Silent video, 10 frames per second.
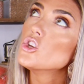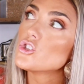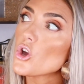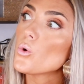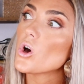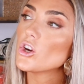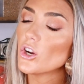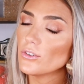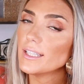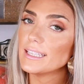So
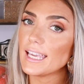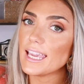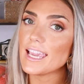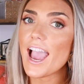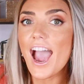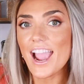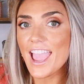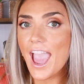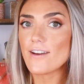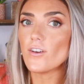currently I
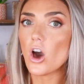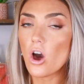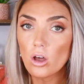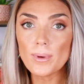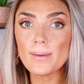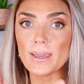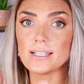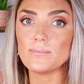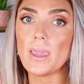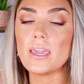have all my
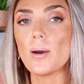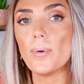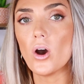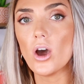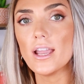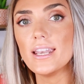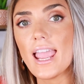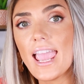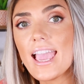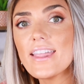base makeup
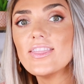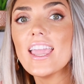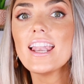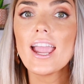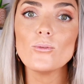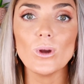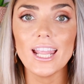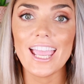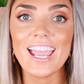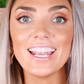on and then I
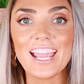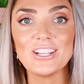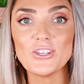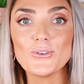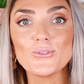went ahead and